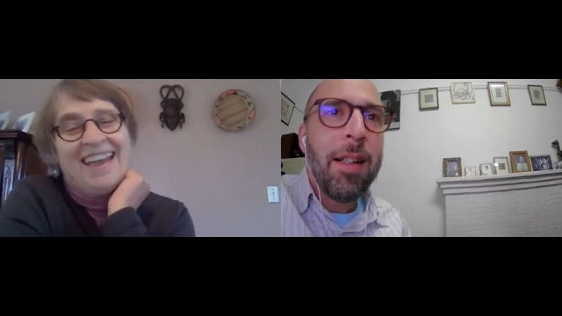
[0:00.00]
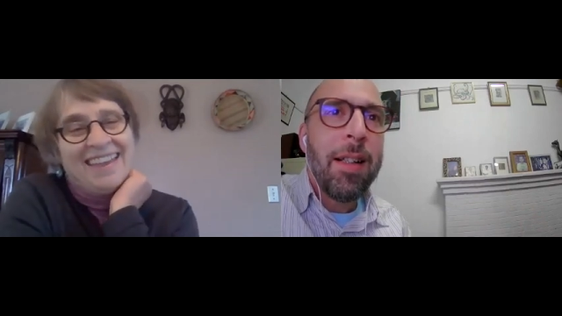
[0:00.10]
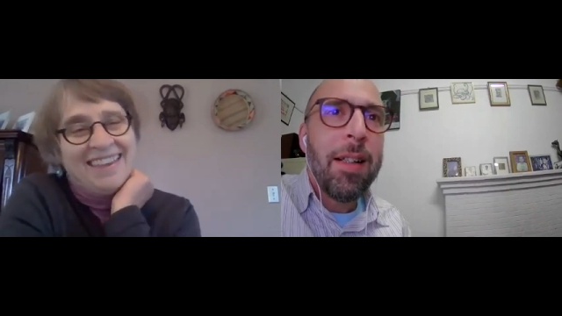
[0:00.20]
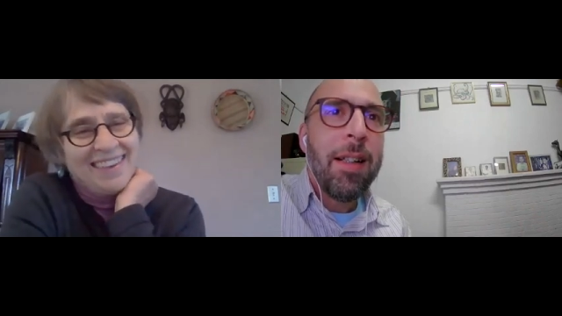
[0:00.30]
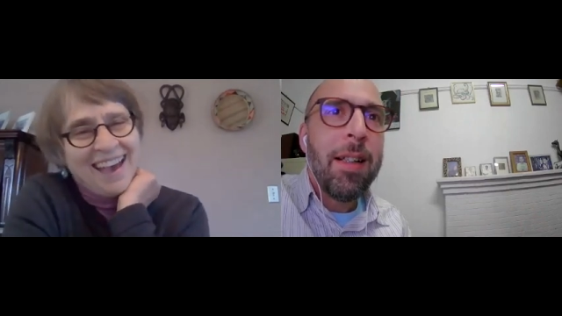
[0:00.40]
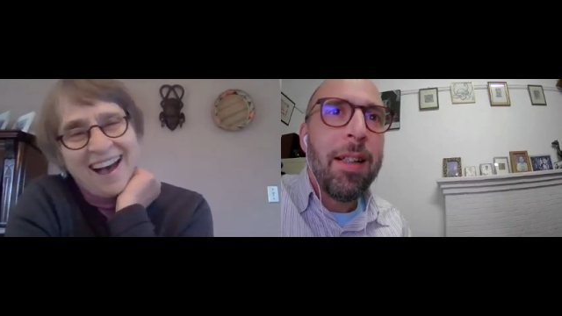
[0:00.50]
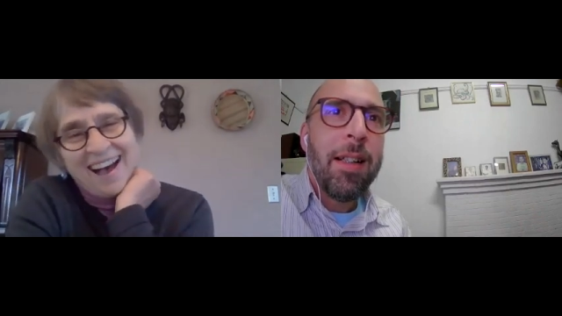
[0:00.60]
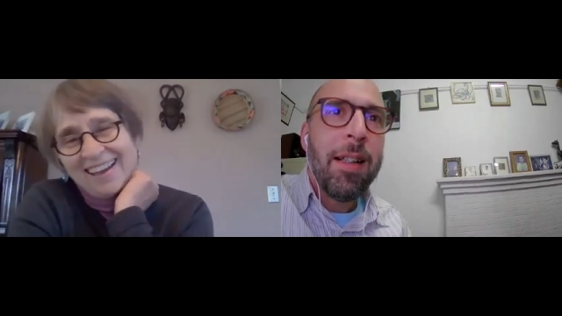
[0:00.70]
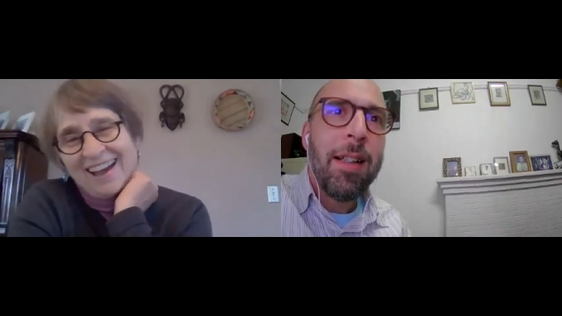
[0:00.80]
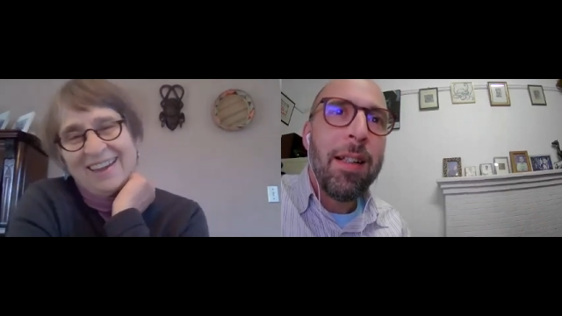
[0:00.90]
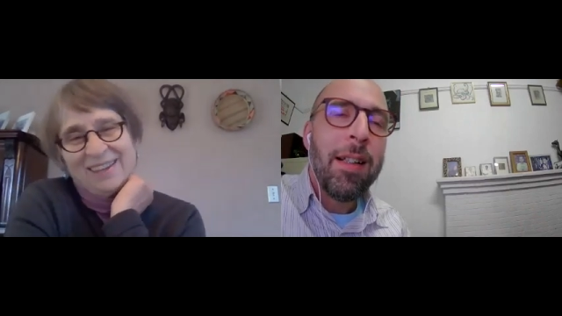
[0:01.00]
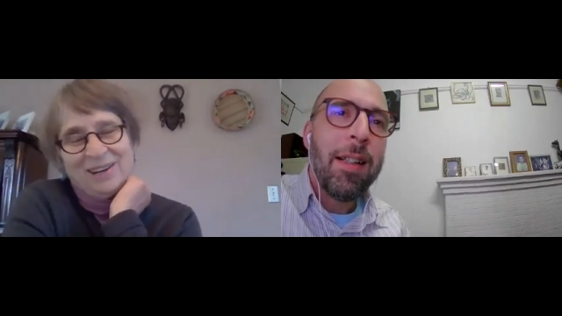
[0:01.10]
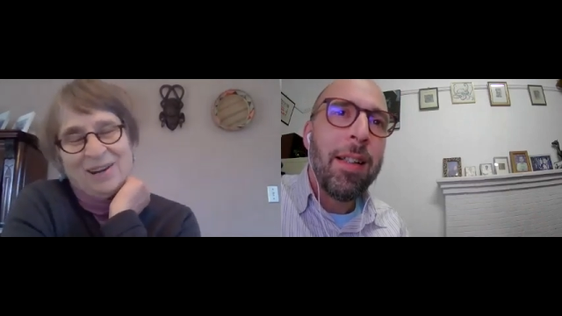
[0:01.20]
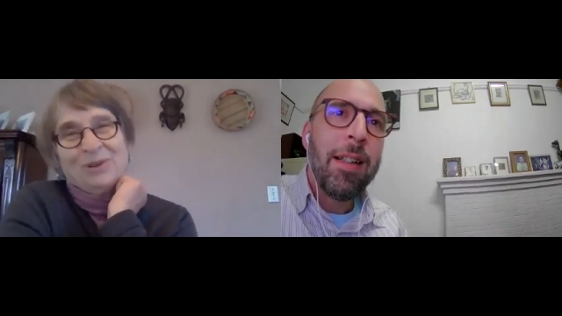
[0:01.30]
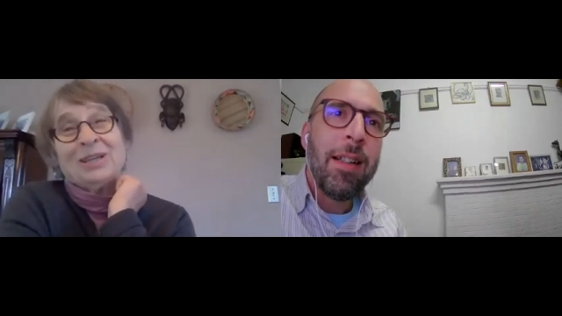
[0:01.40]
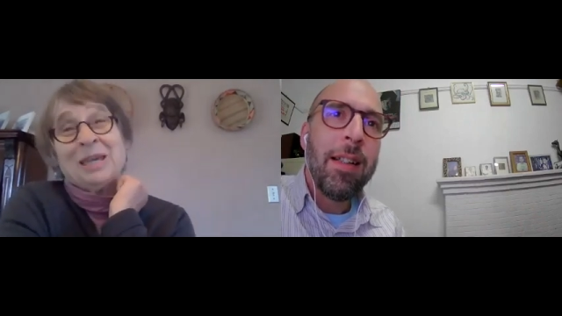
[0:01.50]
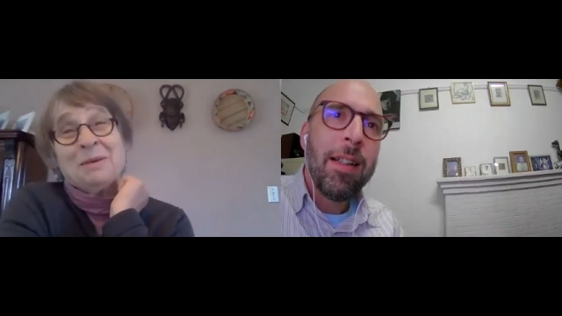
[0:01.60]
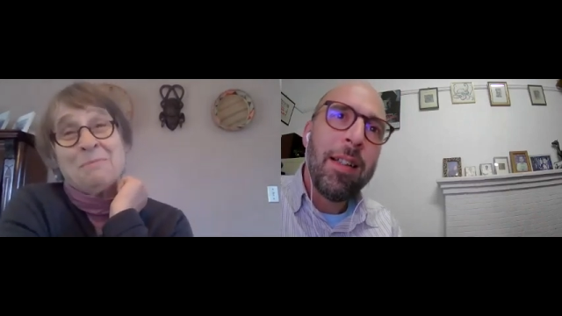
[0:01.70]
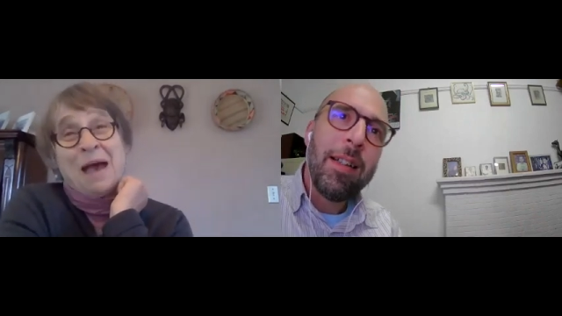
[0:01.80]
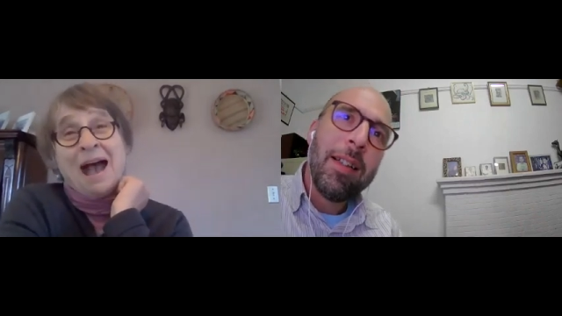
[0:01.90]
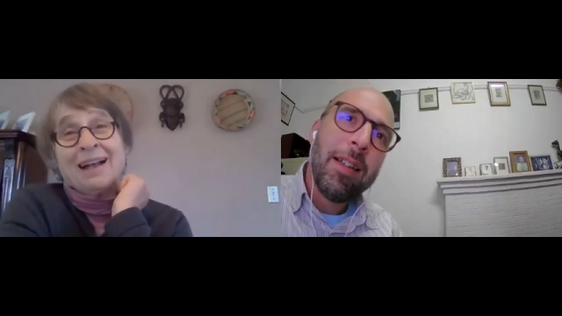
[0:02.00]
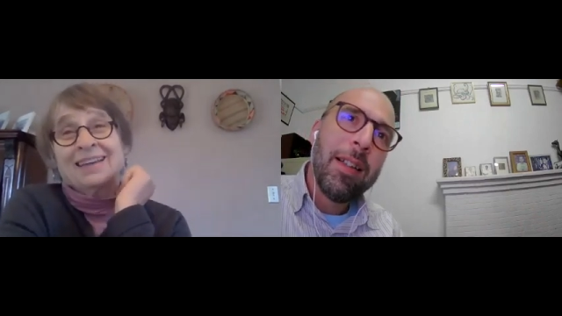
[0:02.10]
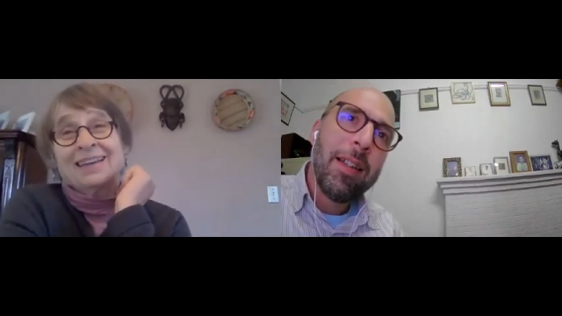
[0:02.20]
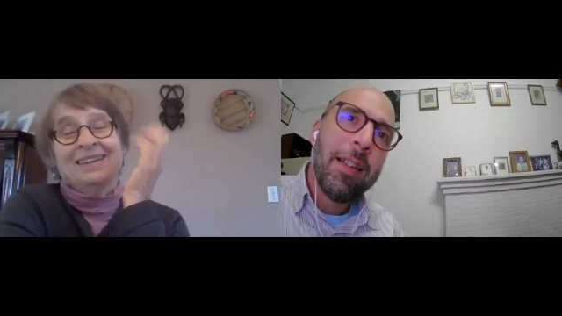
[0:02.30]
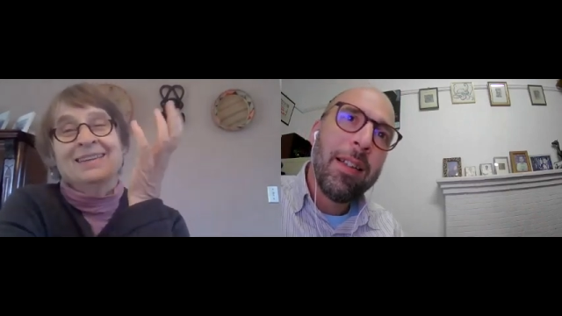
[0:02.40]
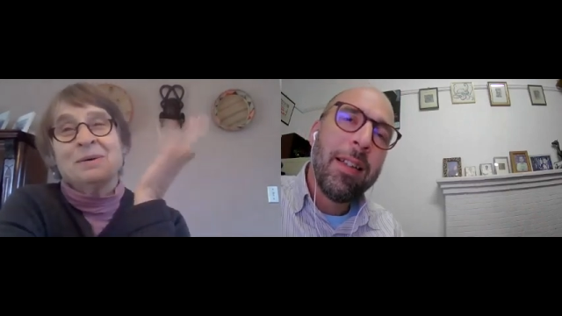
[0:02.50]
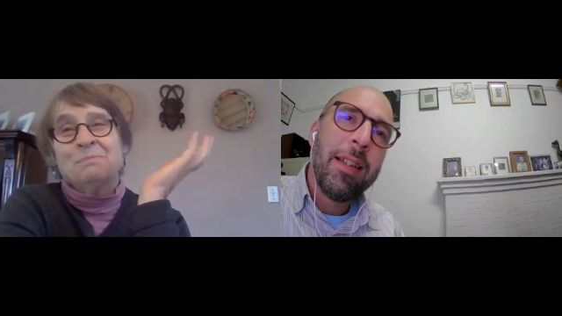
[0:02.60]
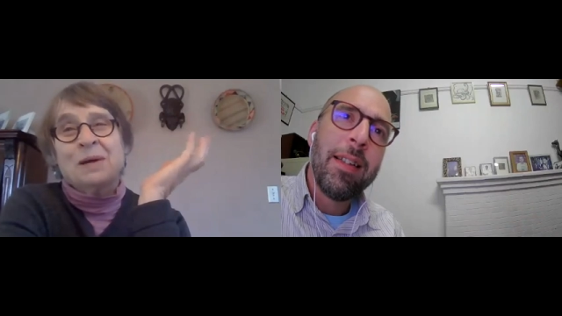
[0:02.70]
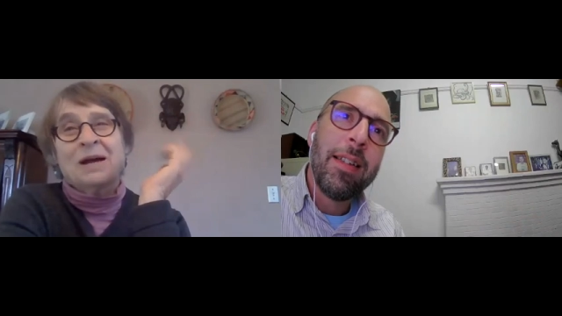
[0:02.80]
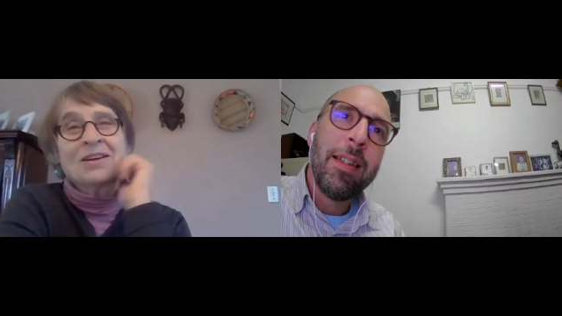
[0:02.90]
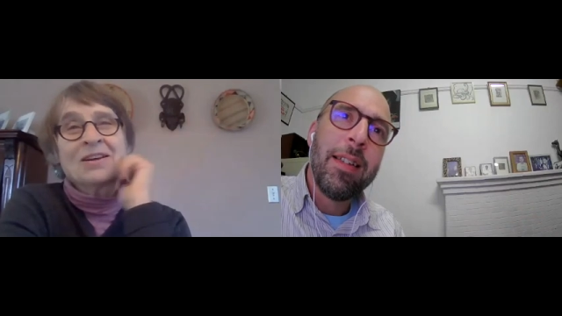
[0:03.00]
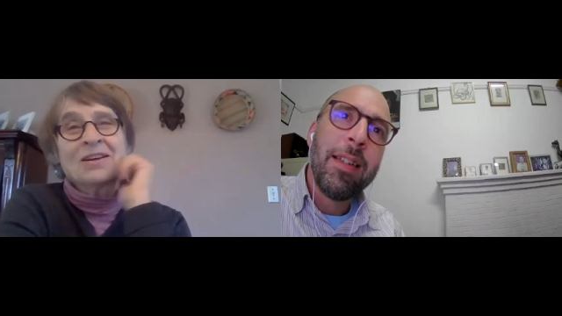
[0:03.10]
Speaker 1: Yeah, you know, looking back and in comparison